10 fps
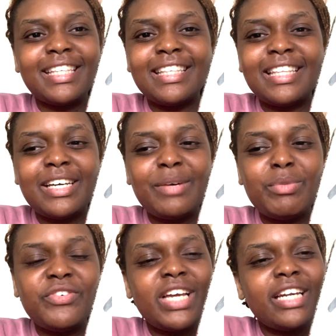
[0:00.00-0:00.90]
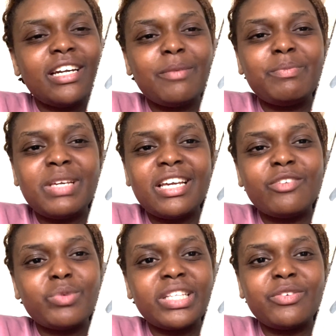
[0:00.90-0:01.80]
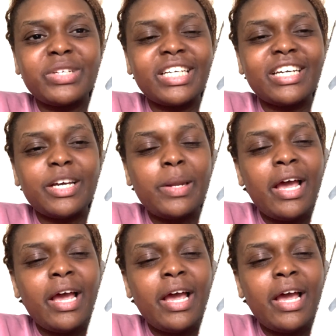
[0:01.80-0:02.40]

the movie ended up being really, really good.